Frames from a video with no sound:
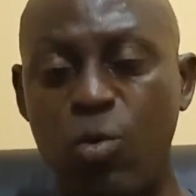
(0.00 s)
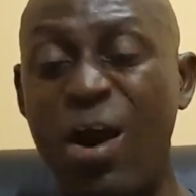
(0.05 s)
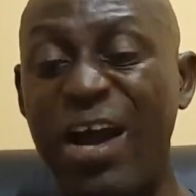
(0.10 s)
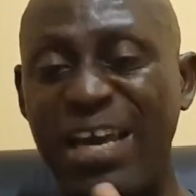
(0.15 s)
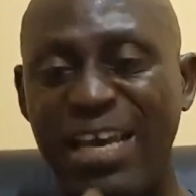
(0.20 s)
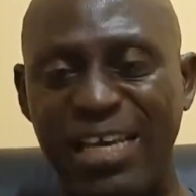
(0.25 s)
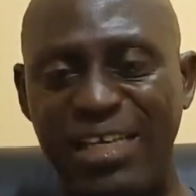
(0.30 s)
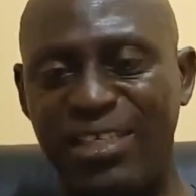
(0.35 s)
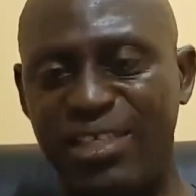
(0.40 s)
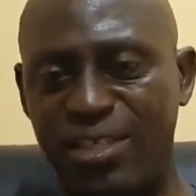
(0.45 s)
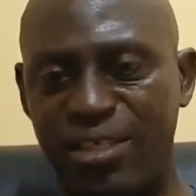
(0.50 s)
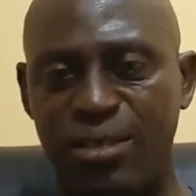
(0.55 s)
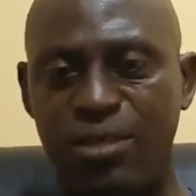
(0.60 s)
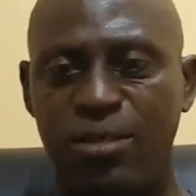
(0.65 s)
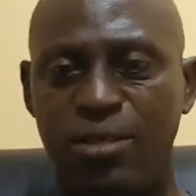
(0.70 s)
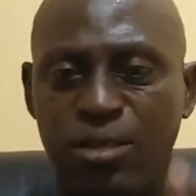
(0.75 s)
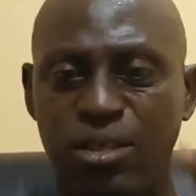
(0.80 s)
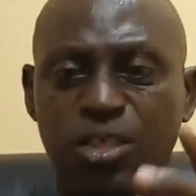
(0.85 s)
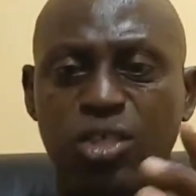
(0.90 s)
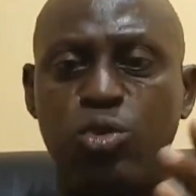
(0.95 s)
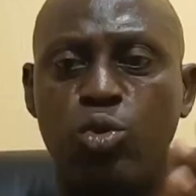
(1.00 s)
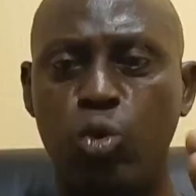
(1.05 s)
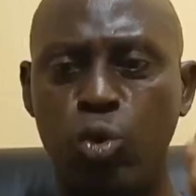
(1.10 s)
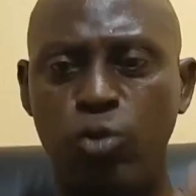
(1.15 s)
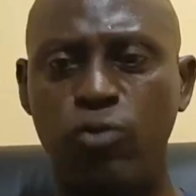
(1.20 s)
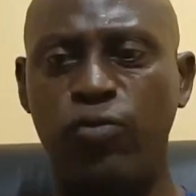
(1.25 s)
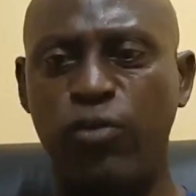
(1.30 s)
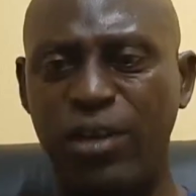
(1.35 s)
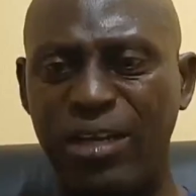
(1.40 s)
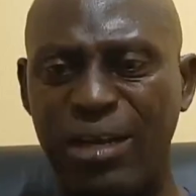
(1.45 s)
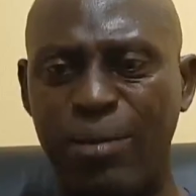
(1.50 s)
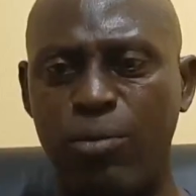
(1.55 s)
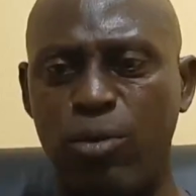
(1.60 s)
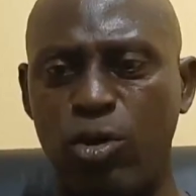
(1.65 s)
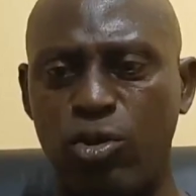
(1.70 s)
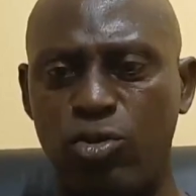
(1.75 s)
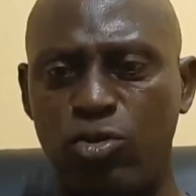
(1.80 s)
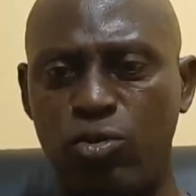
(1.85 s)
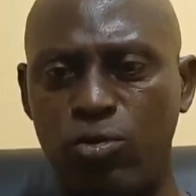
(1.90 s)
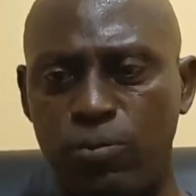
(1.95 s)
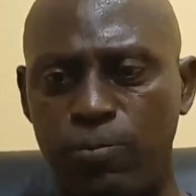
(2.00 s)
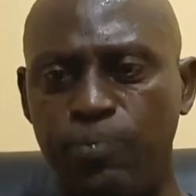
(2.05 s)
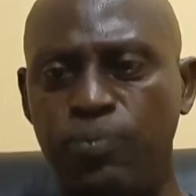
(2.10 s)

This is good for them also.